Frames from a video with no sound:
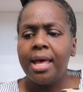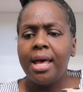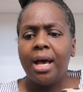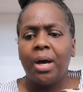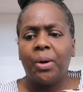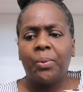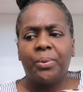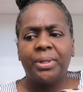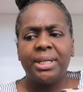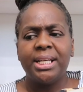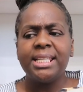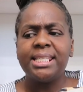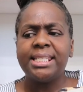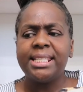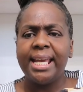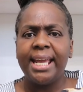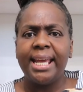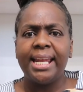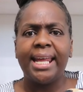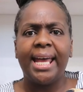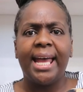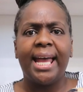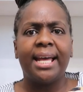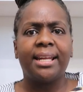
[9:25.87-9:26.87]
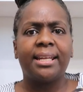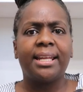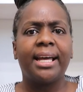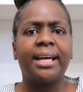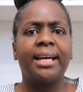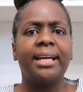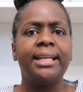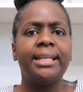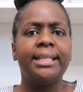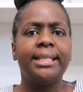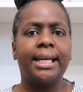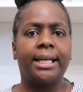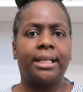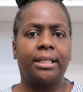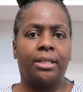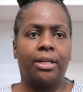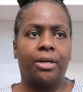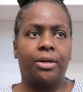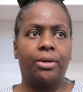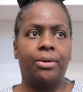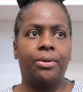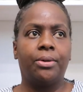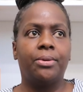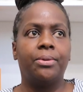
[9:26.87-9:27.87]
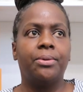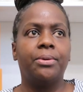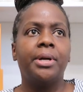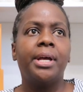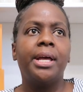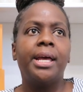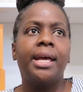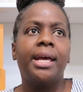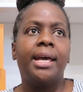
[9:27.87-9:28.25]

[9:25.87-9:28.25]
I want to say it had like a yellow,